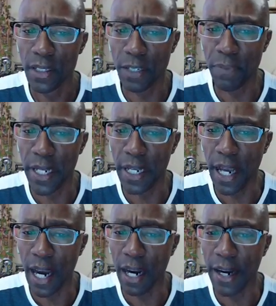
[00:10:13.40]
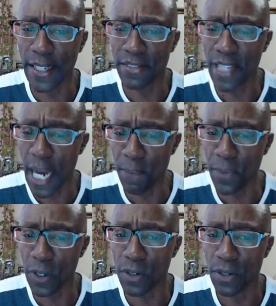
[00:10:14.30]
to be our
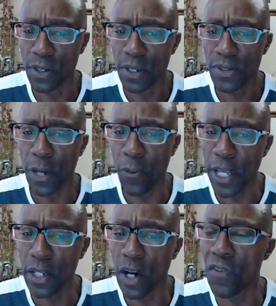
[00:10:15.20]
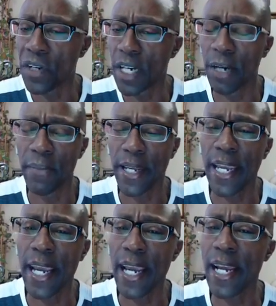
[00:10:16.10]
example that we can overcome
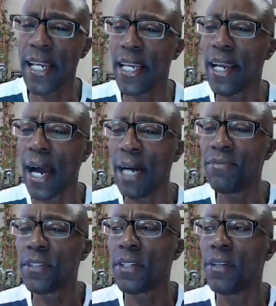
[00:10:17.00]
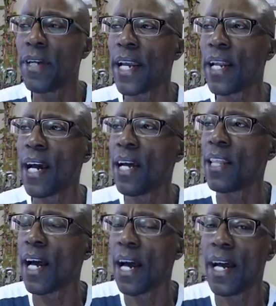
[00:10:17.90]
any obstacle in our
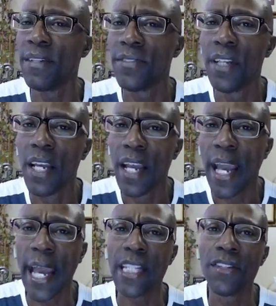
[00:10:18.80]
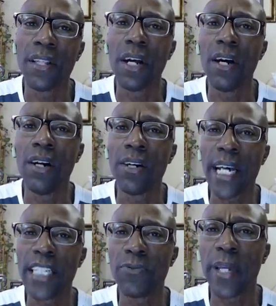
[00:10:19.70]
lives as long
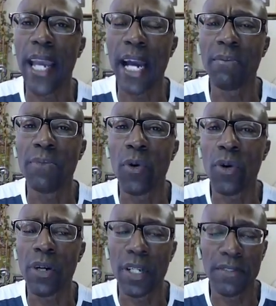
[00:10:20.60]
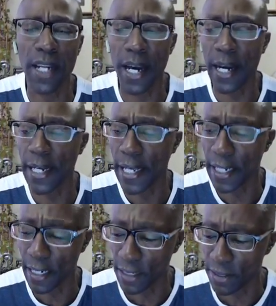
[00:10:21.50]
as we have more of God
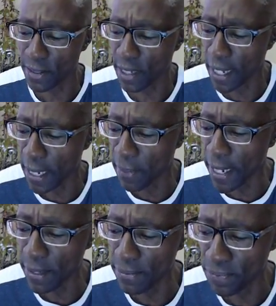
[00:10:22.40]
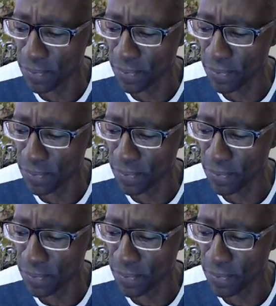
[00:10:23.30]
in us. Amen.